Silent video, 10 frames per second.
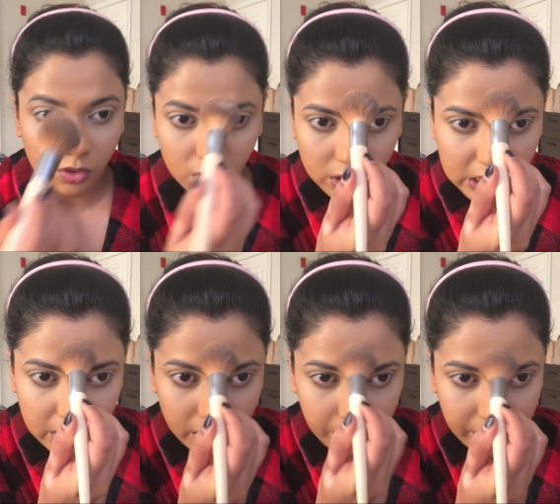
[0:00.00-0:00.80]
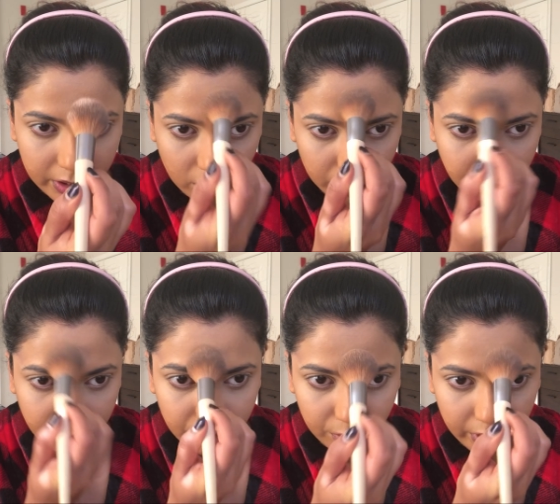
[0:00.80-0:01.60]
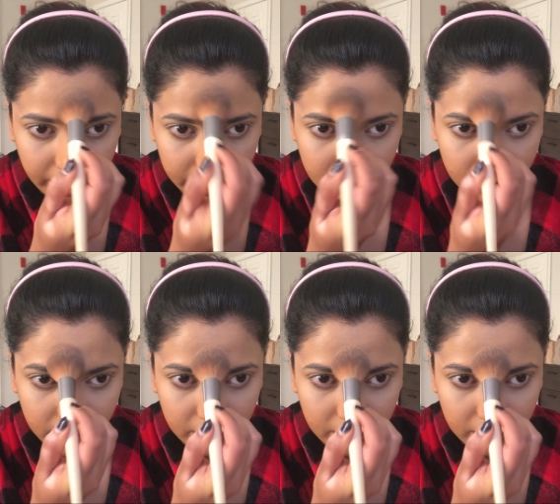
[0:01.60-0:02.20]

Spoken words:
just a little bit on my forehead